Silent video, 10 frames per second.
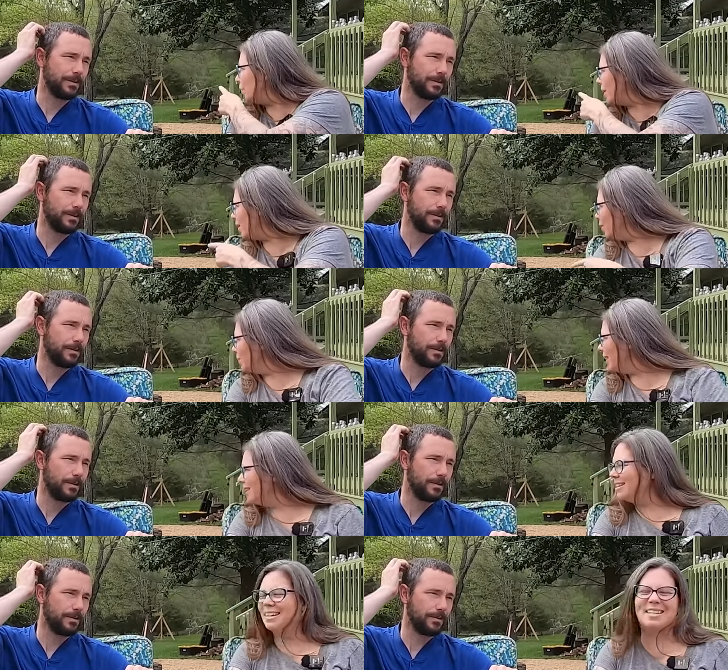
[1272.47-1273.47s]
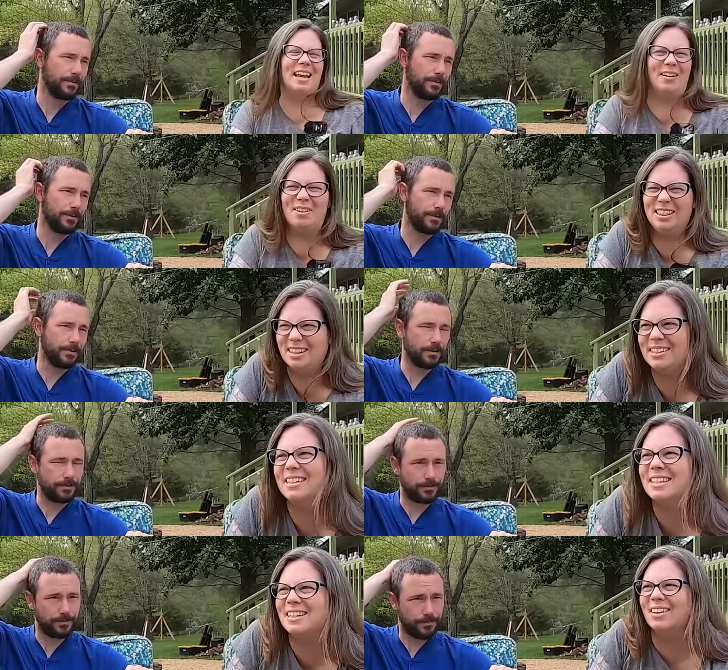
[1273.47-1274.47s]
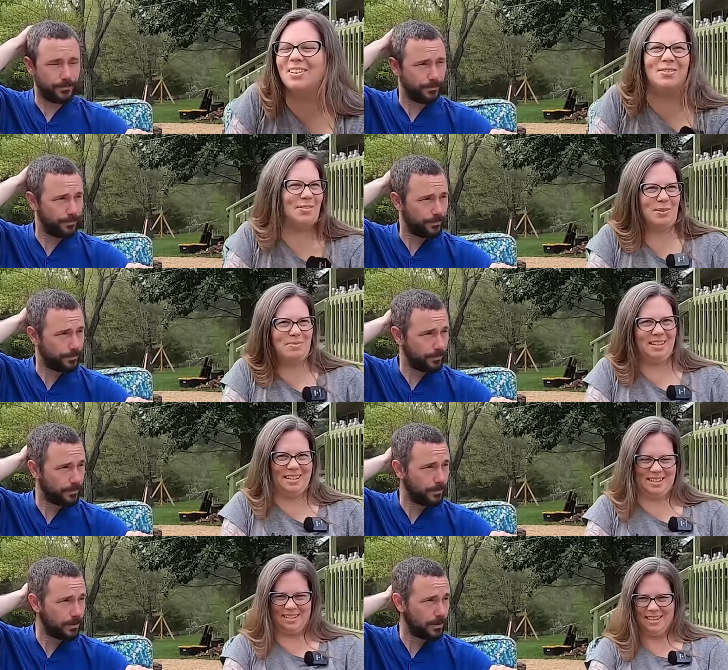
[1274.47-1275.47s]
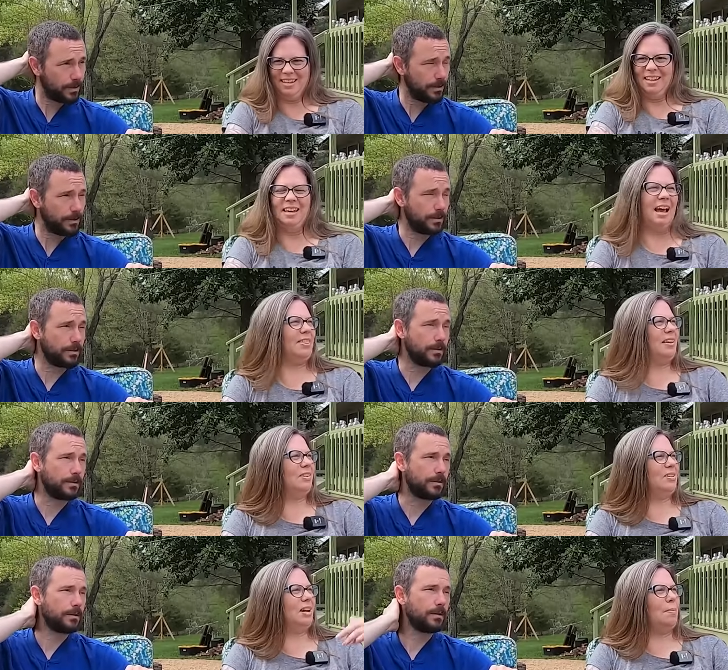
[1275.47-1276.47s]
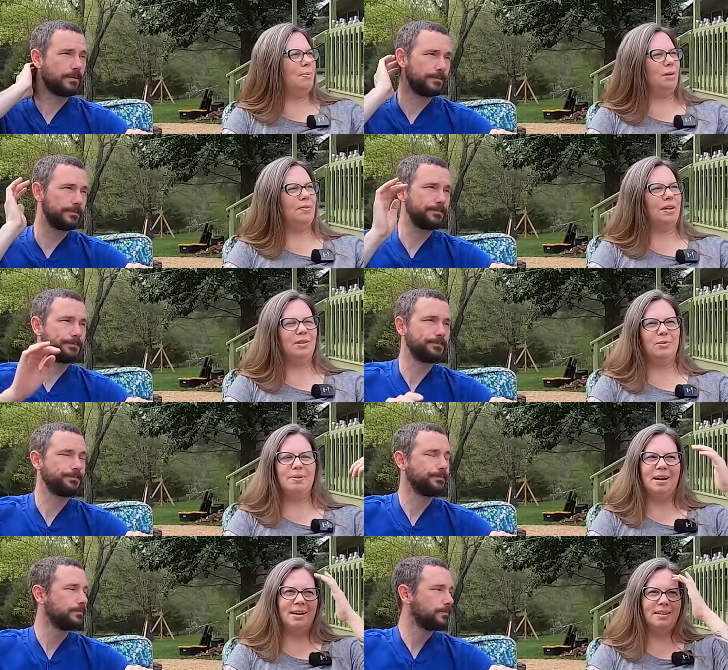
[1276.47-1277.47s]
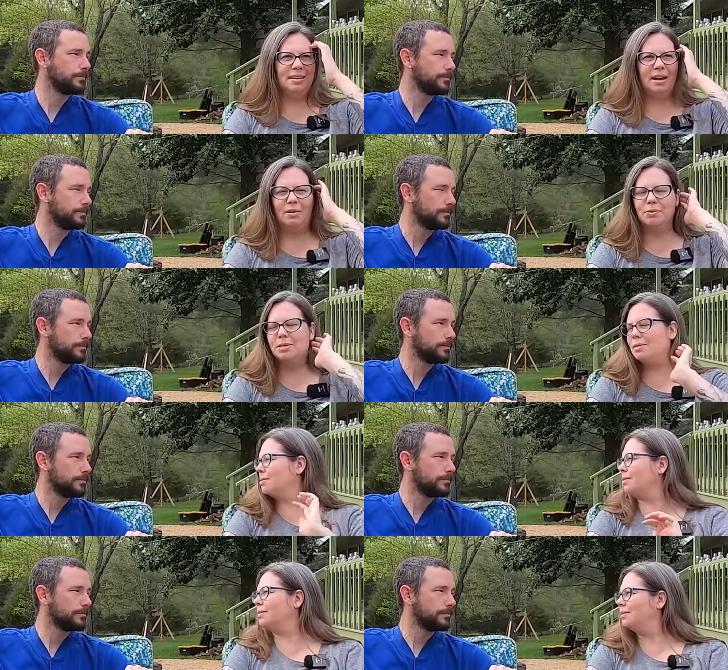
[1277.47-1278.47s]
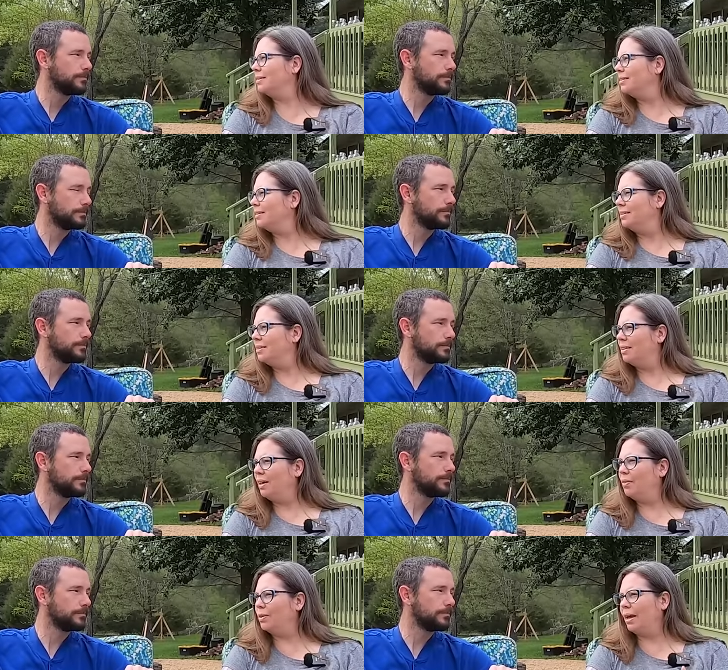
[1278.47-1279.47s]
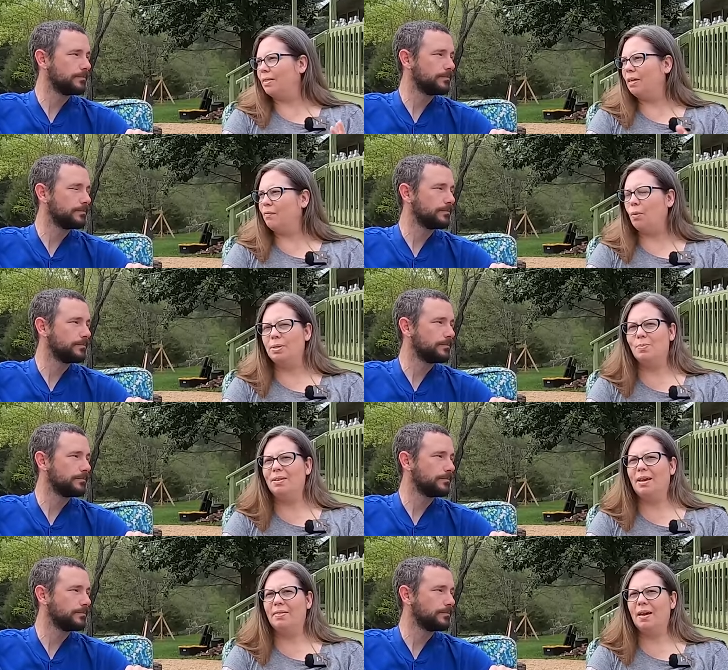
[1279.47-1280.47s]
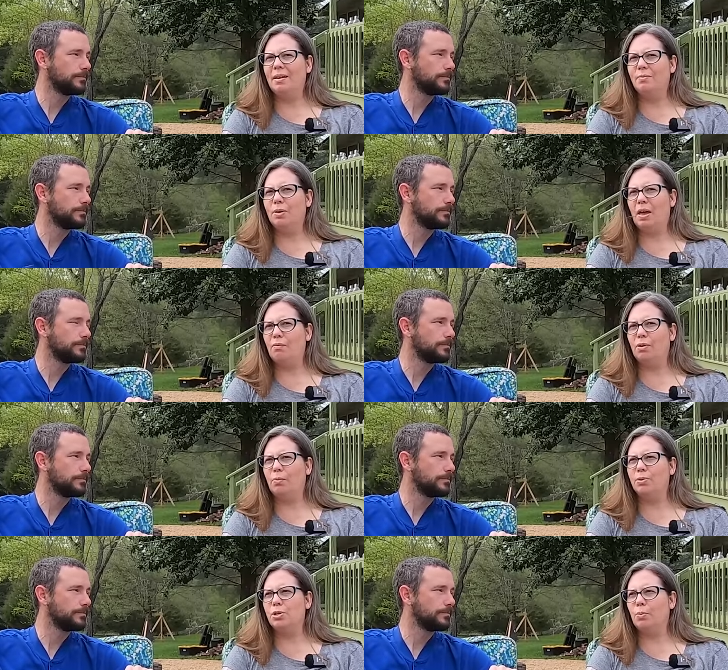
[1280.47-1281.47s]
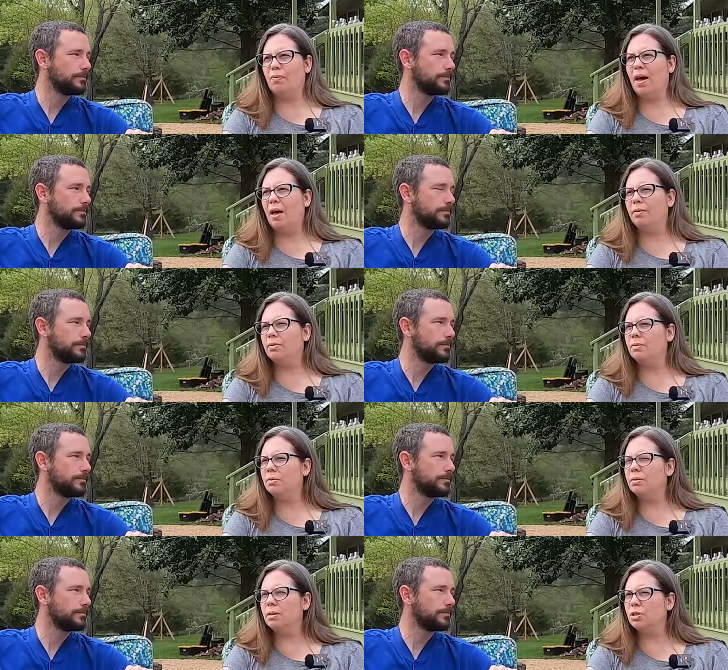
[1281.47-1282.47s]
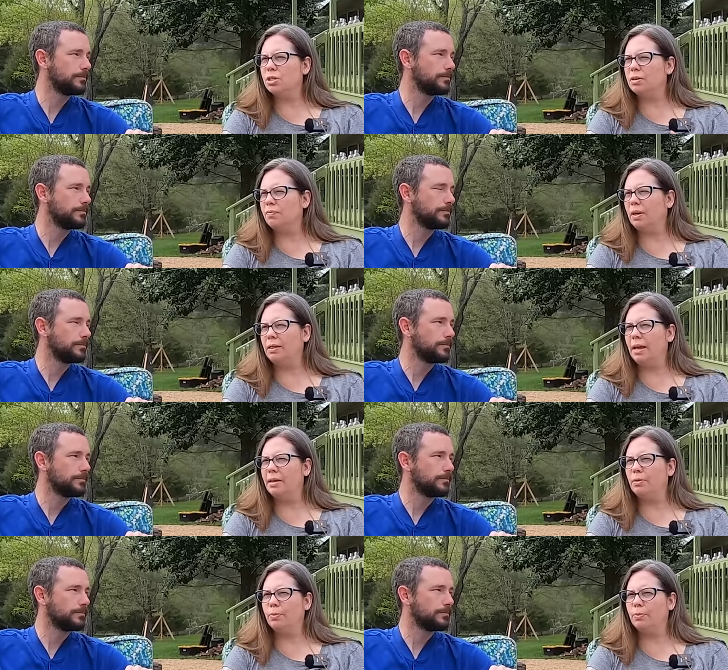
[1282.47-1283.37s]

Speaker 1: right here behind us. I mean, they're all over the place. I think there's a couple on the hill behind the house. They're like, they've always been like that with every rooster we've had. It's just if they like the